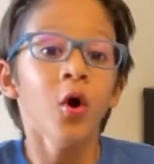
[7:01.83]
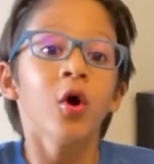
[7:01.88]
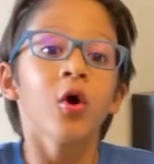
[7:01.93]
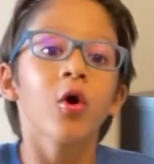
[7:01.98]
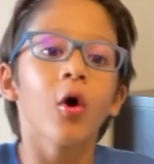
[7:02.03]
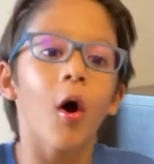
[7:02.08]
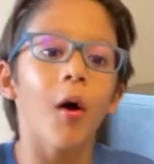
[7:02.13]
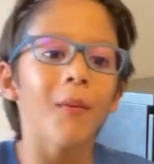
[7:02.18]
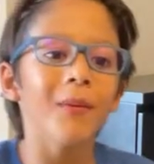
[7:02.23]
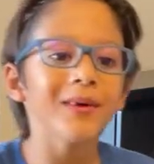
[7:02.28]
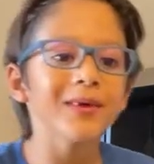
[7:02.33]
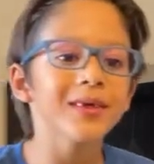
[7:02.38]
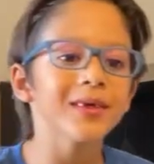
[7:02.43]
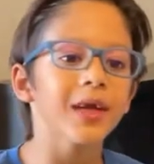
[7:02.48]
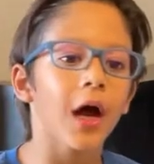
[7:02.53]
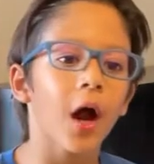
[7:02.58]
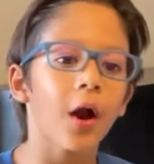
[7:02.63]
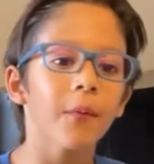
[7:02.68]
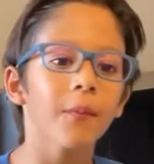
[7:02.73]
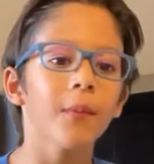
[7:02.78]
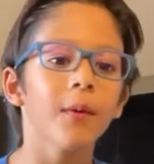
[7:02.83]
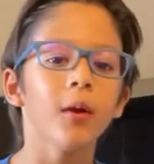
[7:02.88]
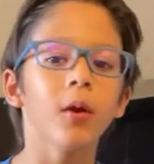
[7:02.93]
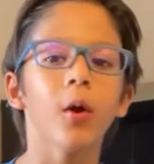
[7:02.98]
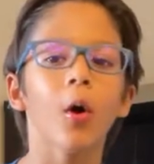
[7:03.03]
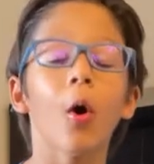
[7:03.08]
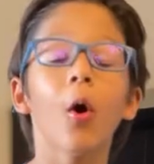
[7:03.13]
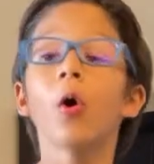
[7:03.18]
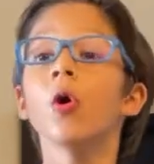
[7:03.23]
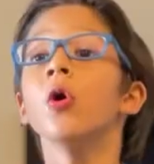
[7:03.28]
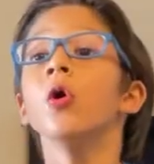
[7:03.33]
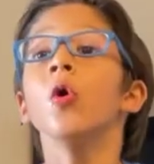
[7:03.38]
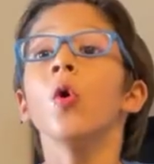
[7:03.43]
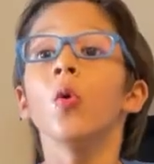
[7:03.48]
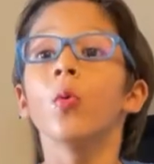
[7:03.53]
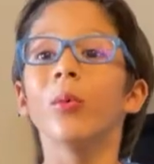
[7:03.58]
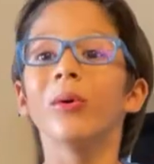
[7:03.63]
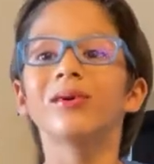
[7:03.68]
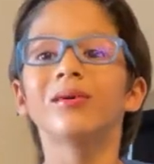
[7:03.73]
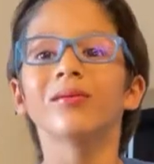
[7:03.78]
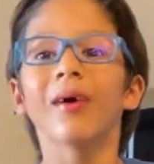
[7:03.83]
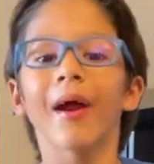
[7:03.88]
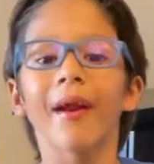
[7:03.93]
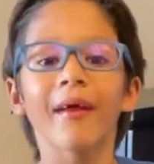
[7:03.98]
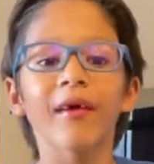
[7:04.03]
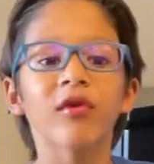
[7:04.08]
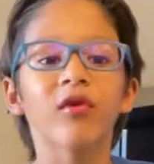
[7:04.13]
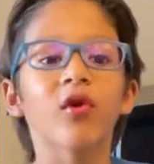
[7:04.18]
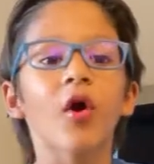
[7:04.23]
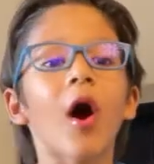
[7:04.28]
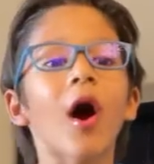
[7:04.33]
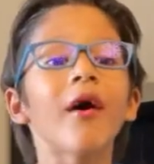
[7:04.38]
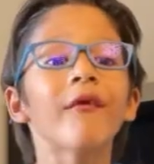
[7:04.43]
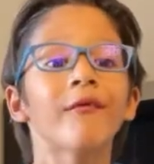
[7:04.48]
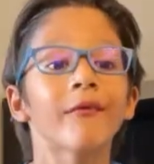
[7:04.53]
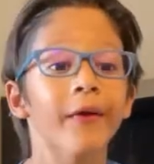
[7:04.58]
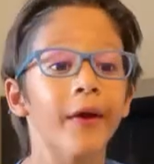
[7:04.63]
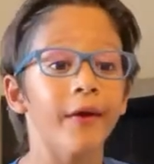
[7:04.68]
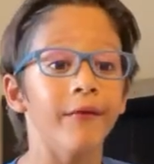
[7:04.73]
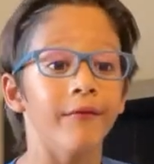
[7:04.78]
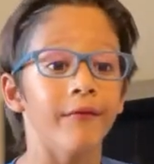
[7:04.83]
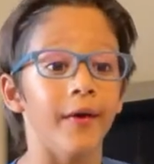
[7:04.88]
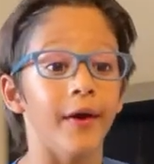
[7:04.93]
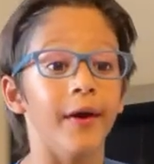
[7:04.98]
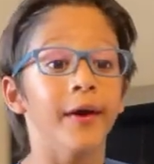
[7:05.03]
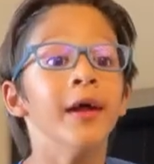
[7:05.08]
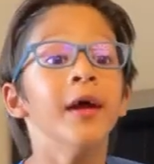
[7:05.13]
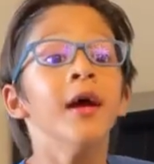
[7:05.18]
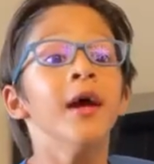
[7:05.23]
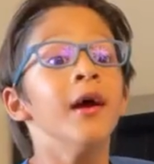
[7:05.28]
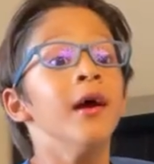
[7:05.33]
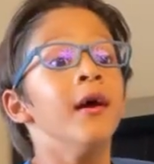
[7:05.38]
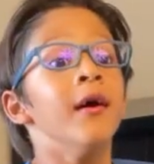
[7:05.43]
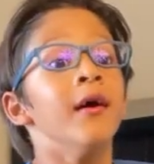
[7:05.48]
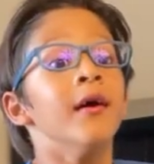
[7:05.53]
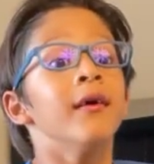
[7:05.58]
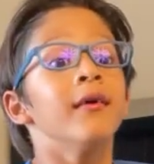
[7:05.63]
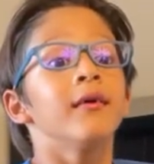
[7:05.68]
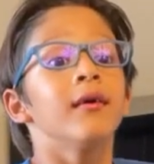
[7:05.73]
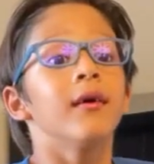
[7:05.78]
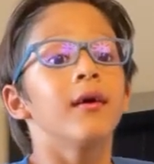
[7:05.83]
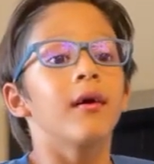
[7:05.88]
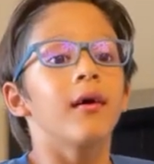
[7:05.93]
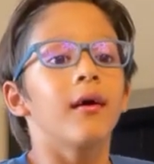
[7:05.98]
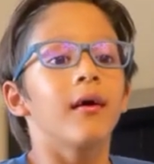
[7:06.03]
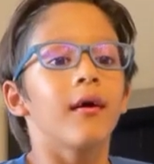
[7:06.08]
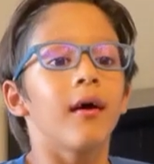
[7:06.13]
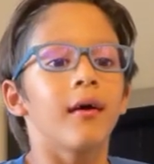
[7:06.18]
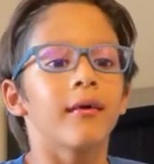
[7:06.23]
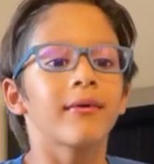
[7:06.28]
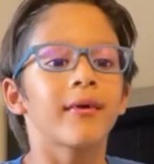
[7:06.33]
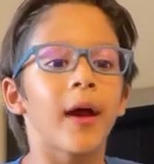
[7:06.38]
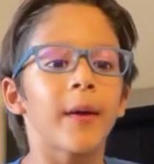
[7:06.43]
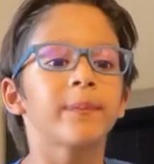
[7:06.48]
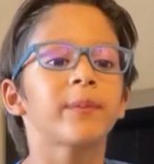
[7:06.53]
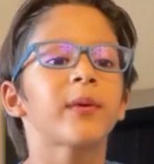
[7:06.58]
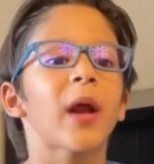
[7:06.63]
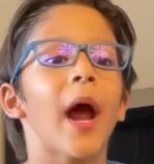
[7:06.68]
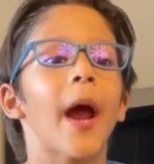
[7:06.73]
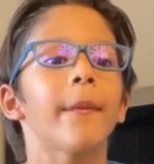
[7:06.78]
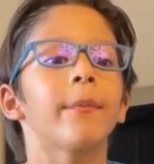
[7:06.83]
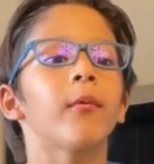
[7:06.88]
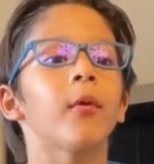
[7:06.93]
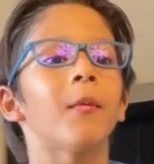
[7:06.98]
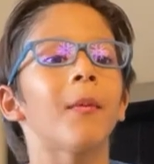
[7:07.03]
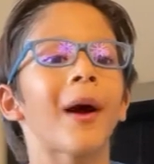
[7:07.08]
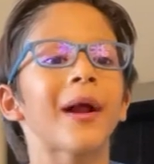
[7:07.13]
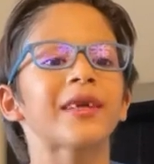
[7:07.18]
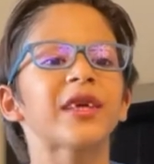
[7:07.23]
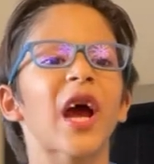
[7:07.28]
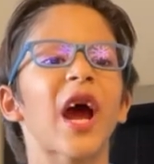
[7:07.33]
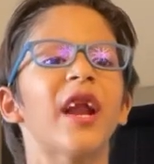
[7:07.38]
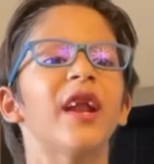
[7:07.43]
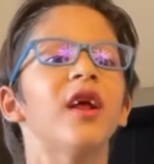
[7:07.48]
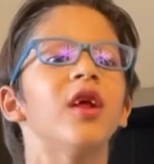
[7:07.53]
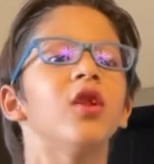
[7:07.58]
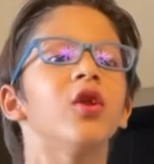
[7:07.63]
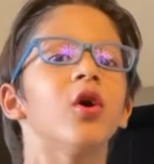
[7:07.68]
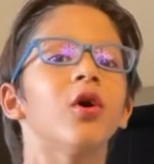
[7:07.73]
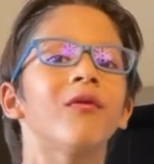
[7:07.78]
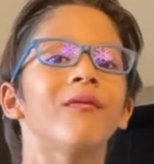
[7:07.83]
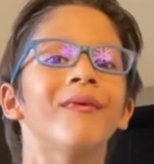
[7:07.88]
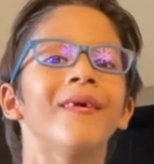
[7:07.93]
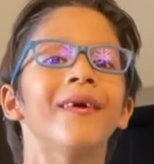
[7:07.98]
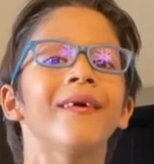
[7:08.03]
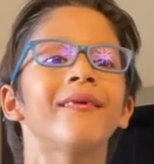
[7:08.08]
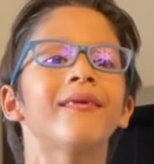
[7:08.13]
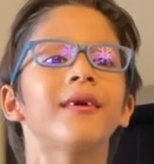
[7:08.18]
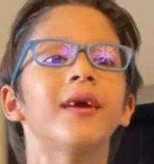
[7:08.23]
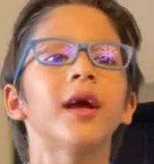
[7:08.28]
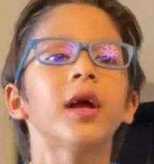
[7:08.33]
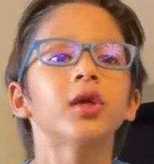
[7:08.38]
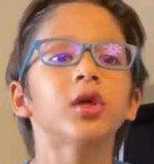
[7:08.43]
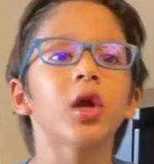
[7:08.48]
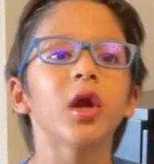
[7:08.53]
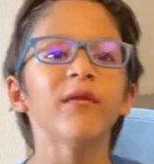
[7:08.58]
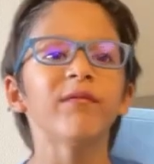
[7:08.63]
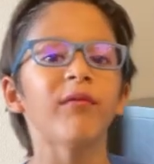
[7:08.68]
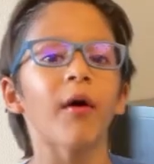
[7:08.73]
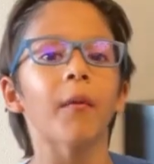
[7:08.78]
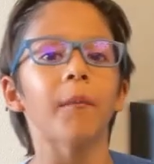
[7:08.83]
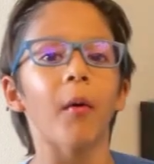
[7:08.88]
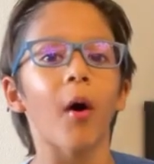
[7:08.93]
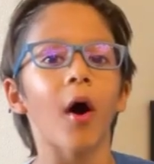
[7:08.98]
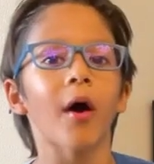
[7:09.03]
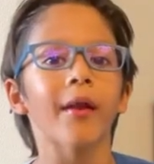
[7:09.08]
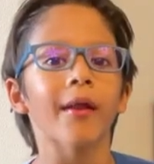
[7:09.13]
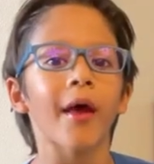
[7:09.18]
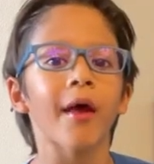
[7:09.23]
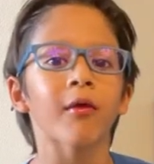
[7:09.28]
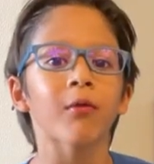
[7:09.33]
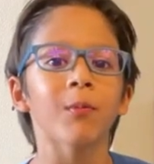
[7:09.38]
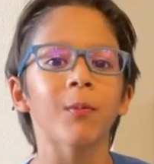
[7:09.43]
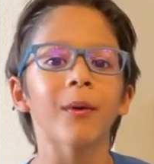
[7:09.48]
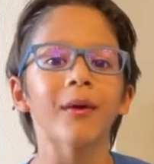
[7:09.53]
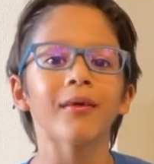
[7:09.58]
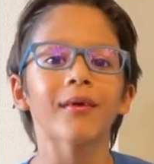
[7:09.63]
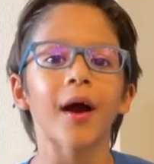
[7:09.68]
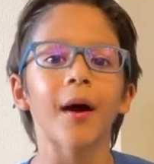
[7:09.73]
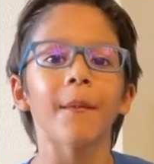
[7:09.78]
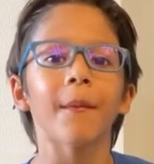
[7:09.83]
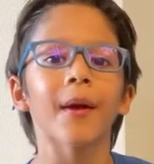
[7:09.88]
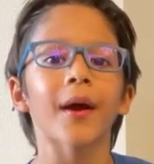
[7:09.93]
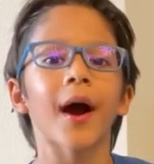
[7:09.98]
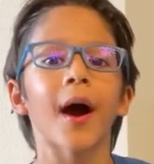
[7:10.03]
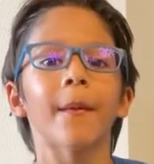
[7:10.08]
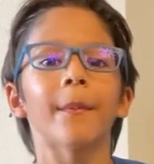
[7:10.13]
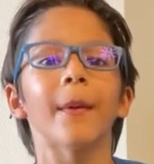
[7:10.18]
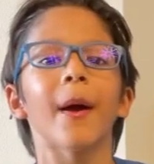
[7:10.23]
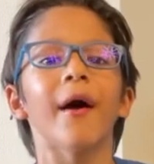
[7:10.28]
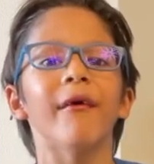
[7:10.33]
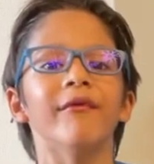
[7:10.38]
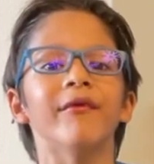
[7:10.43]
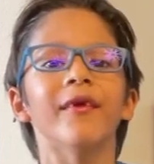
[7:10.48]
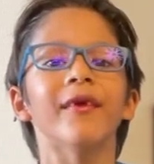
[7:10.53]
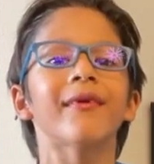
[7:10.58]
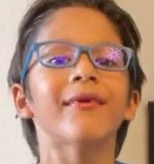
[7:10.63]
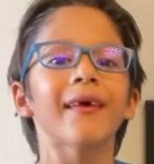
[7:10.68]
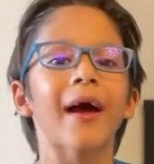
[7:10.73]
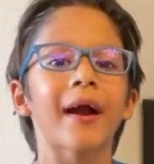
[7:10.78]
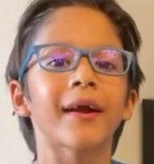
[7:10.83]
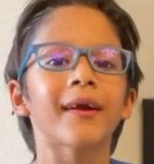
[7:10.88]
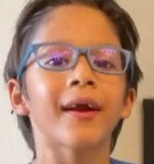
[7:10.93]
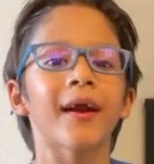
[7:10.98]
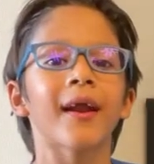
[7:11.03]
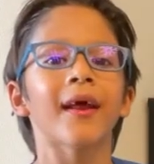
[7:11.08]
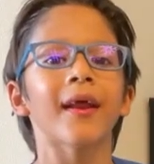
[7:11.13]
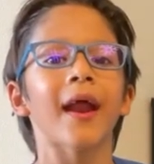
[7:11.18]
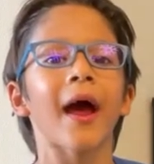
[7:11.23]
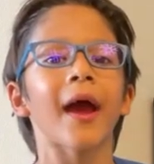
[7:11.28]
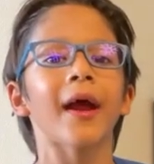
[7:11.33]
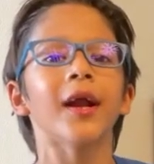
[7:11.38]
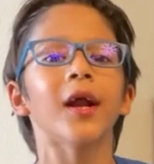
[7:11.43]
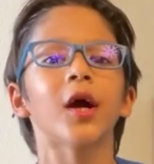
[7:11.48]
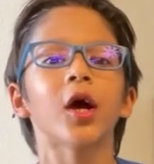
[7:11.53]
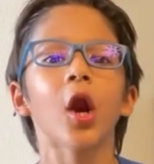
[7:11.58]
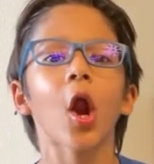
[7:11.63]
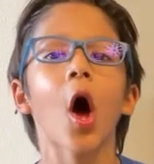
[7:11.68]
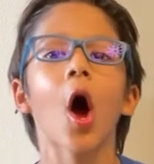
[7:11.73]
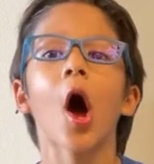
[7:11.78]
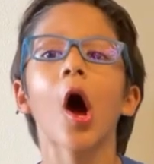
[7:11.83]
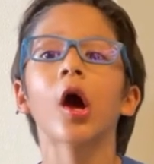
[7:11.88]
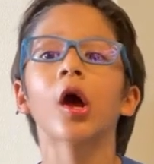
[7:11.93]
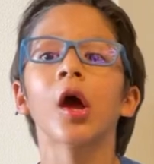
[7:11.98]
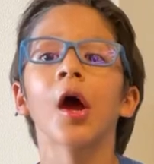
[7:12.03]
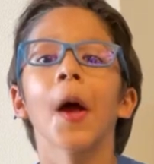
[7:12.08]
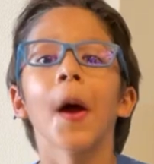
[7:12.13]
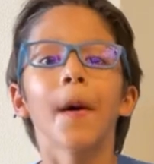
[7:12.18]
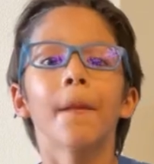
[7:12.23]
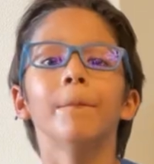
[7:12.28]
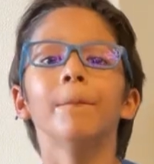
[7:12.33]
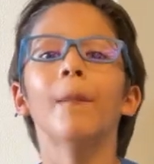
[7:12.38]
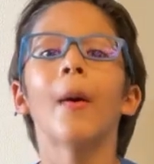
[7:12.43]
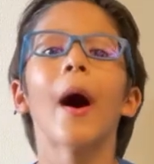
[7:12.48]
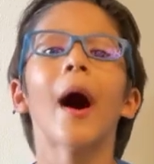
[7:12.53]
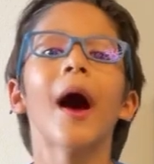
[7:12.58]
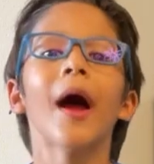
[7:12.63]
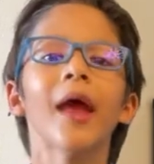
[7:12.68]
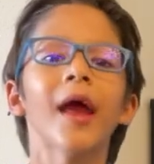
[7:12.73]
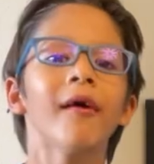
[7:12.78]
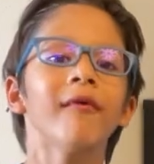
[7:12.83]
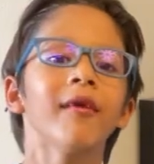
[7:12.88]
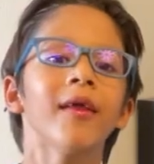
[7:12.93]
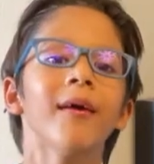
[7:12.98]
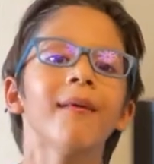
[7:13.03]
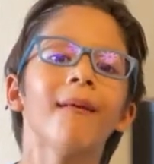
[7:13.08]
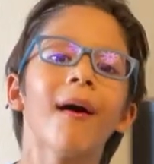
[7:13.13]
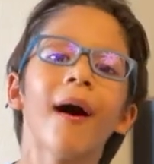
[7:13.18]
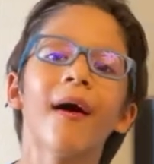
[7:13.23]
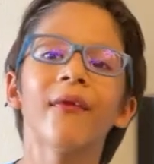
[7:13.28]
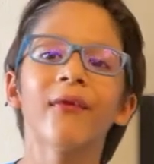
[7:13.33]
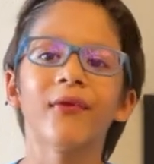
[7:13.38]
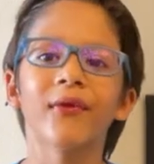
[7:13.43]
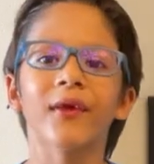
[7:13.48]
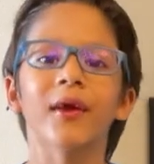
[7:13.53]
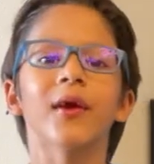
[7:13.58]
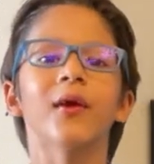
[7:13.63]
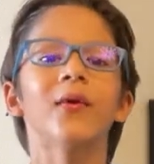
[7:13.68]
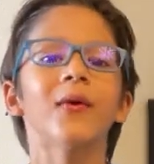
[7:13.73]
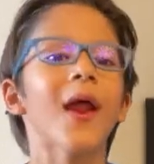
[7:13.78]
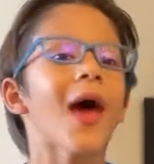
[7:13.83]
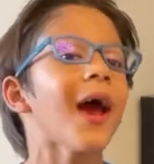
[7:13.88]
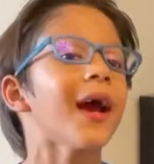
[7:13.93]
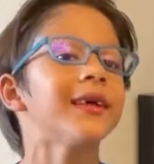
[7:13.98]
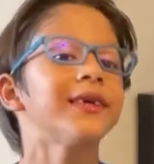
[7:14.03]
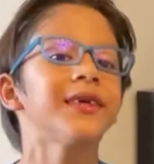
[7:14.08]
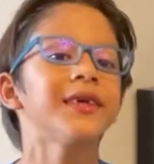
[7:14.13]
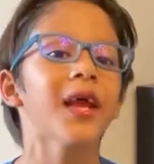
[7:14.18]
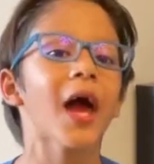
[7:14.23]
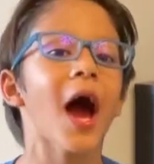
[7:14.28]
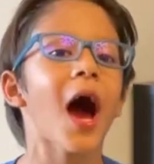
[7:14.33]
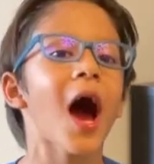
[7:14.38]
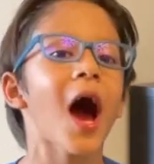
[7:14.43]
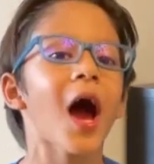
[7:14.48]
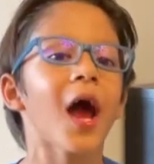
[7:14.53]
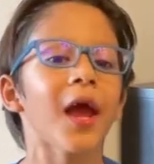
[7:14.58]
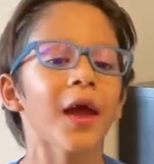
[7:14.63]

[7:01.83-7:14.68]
Comments down below which one is your favorite. Subscribe to my channel YUGVIR'S Kitchen for more recipes coming up every Saturday 9 o'clock. Bye everyone. See you next time.